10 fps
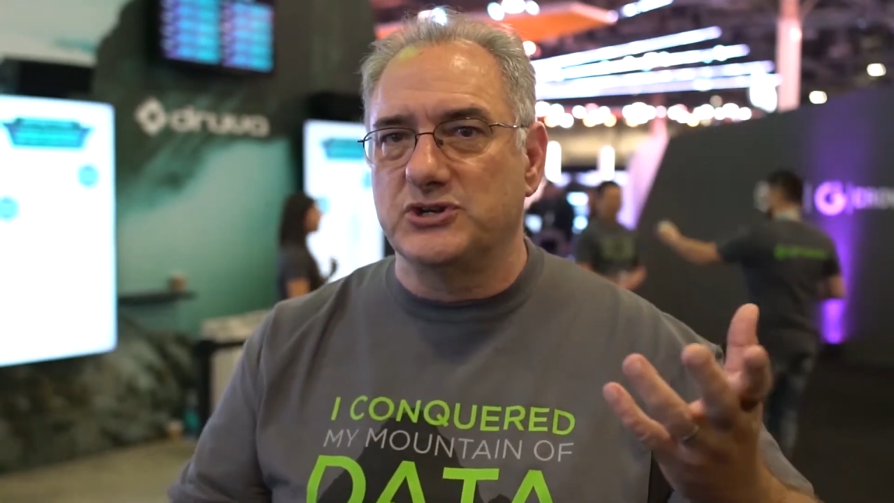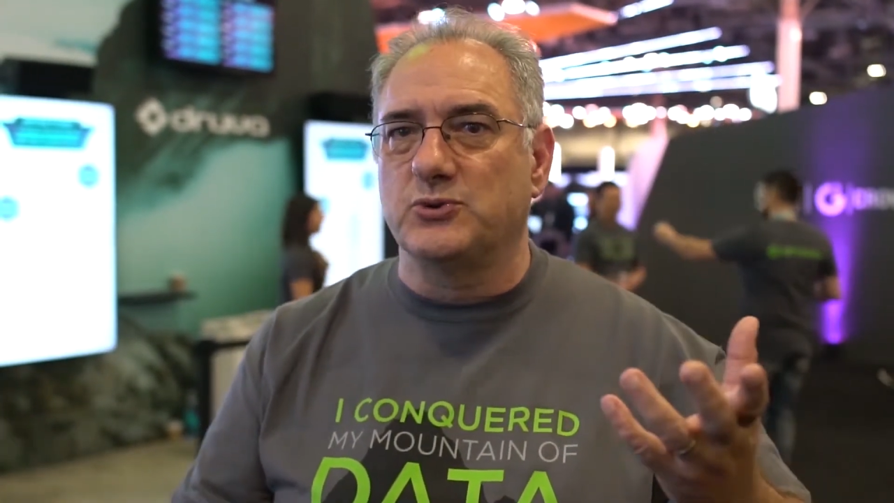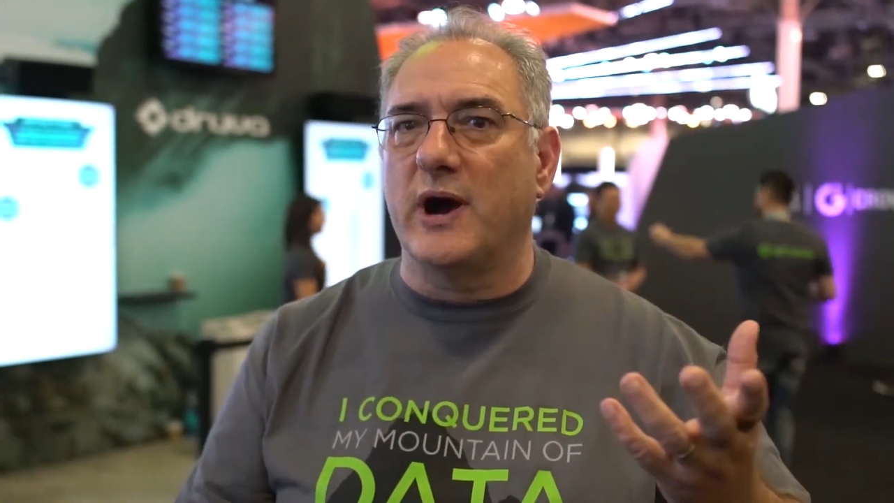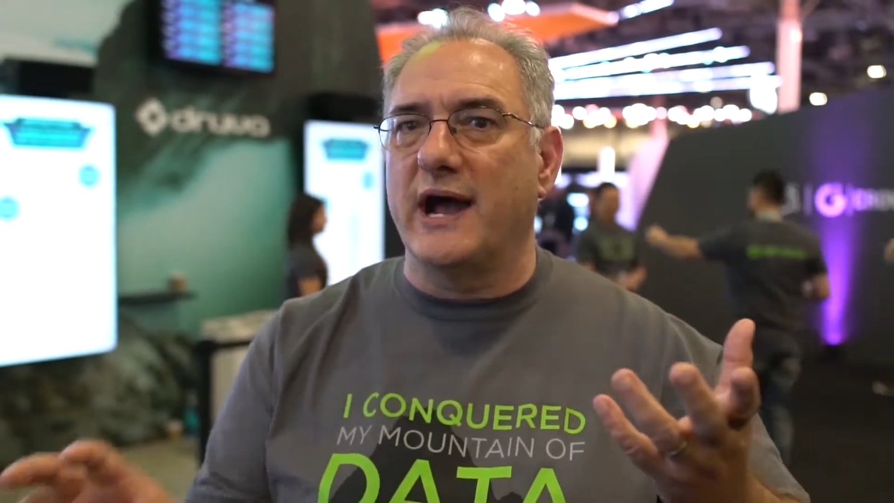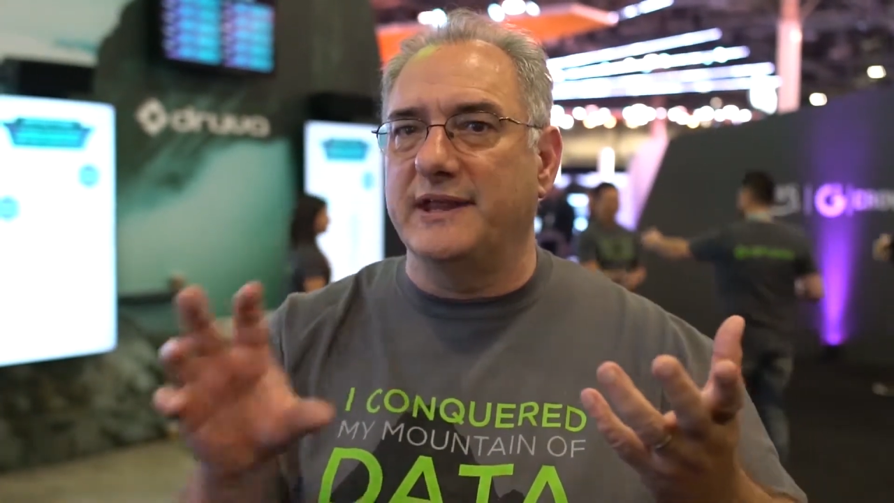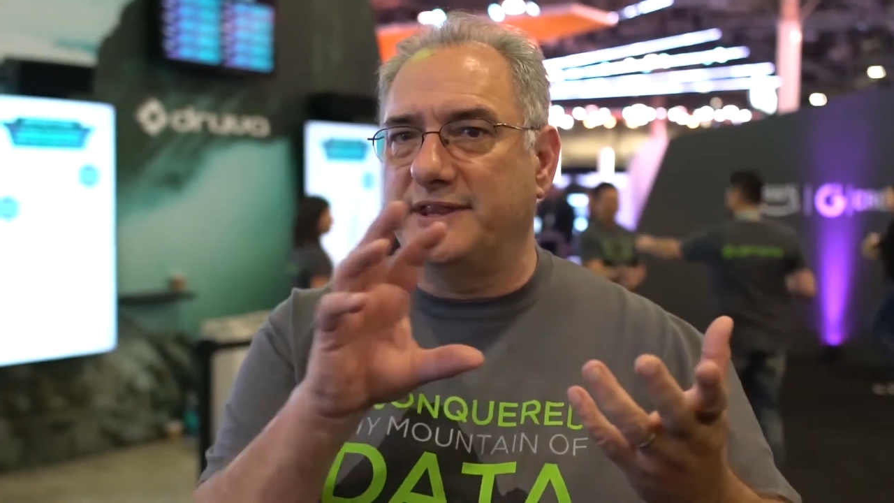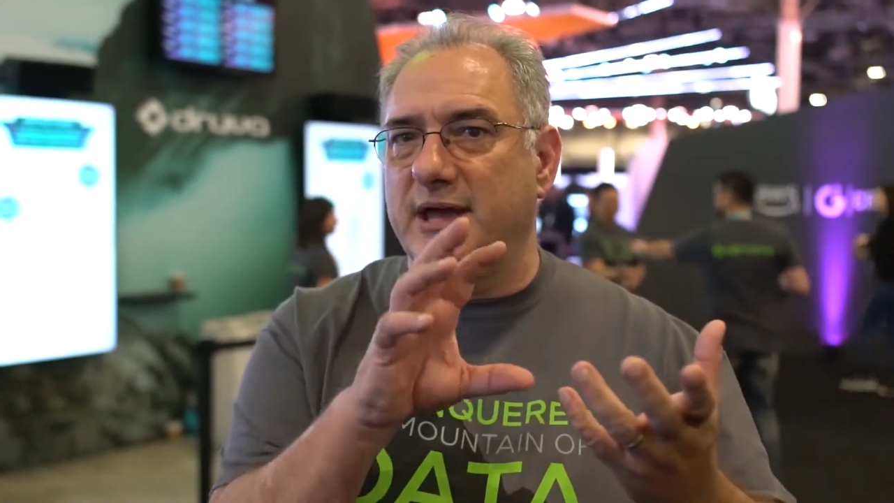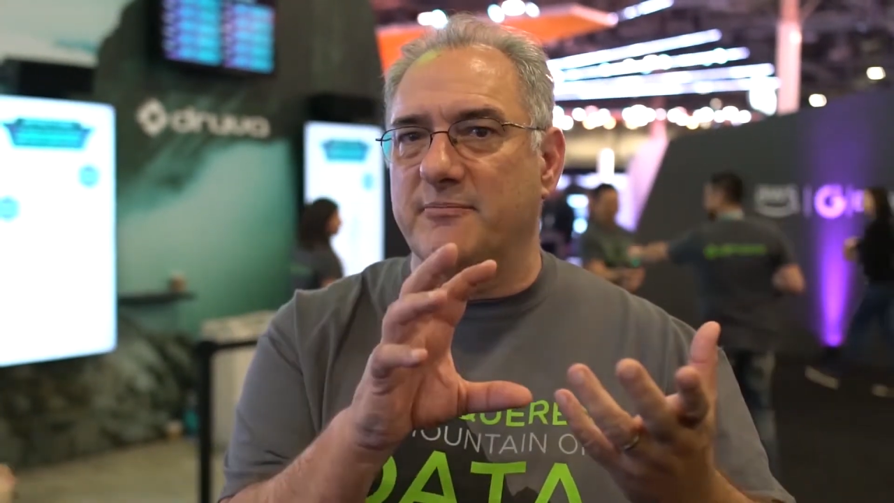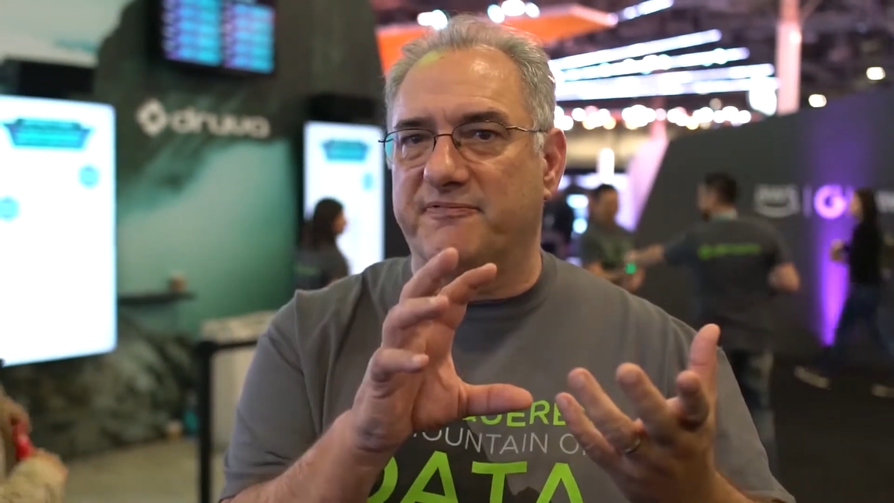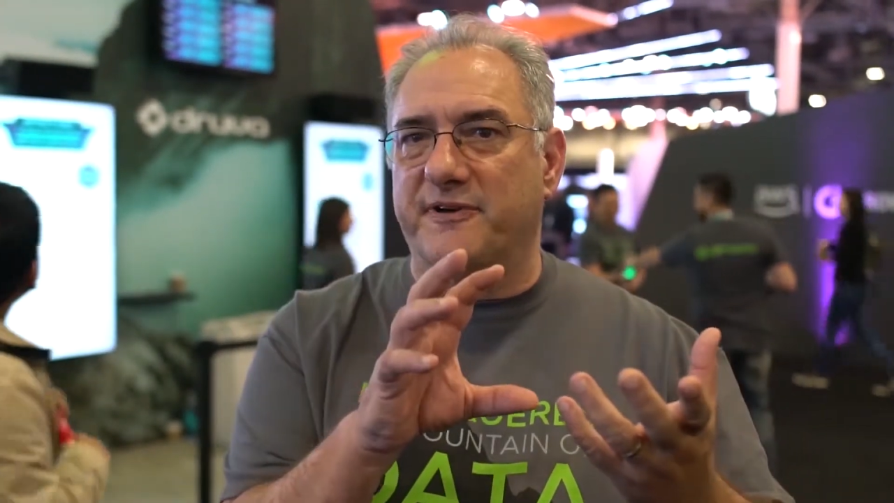Try
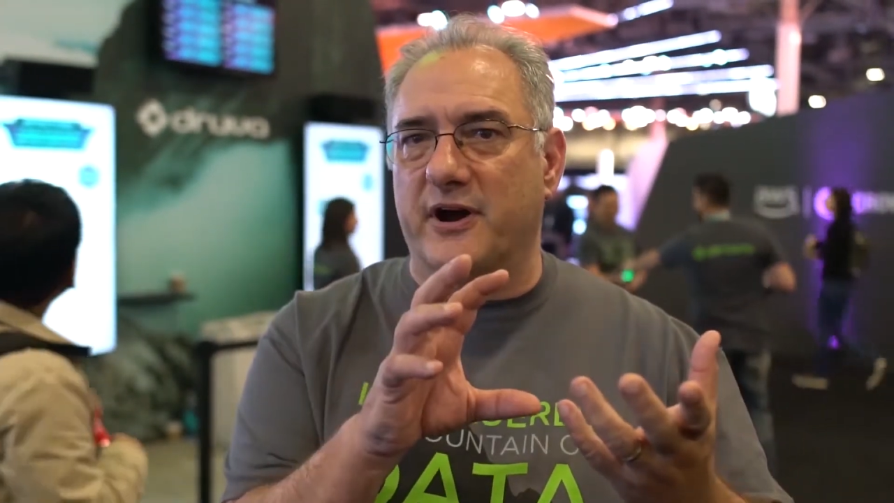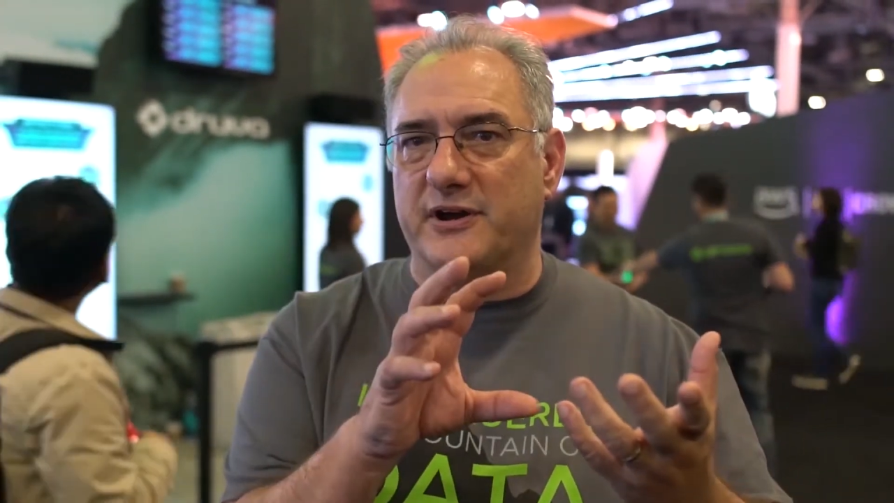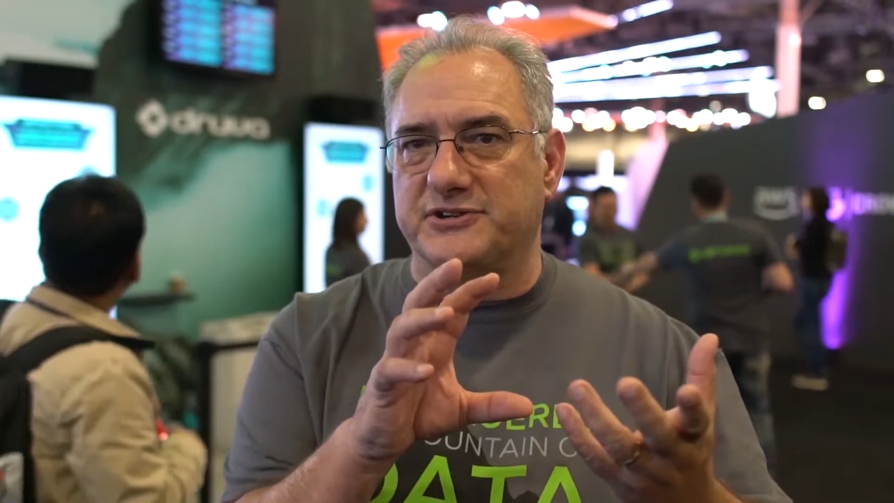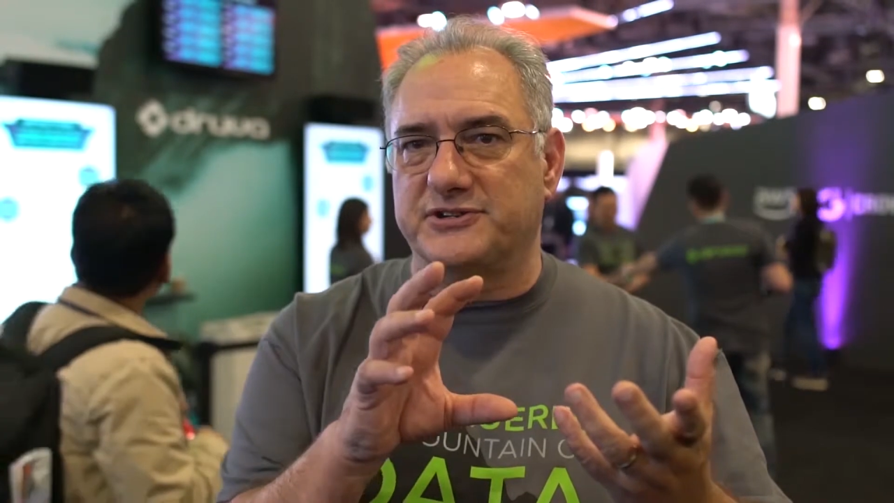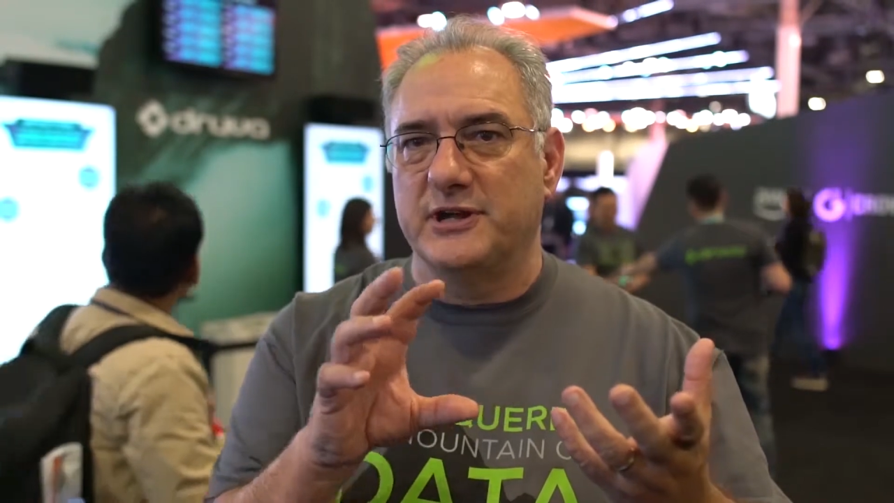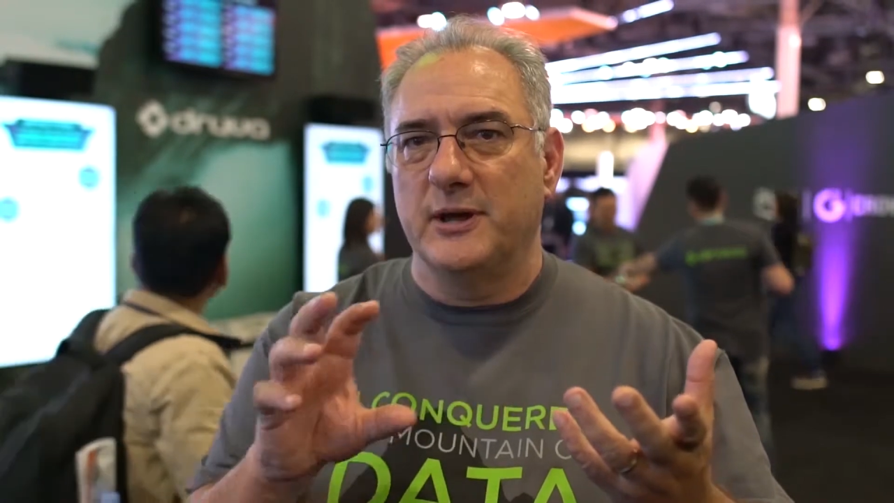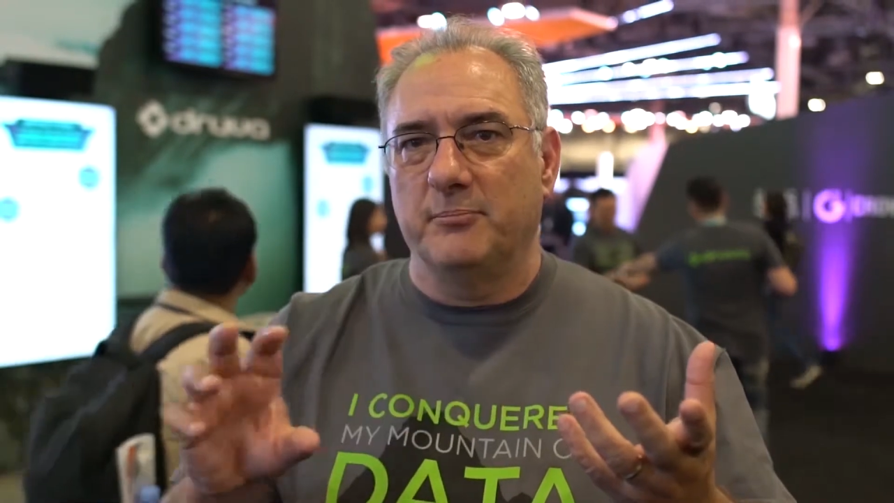them first,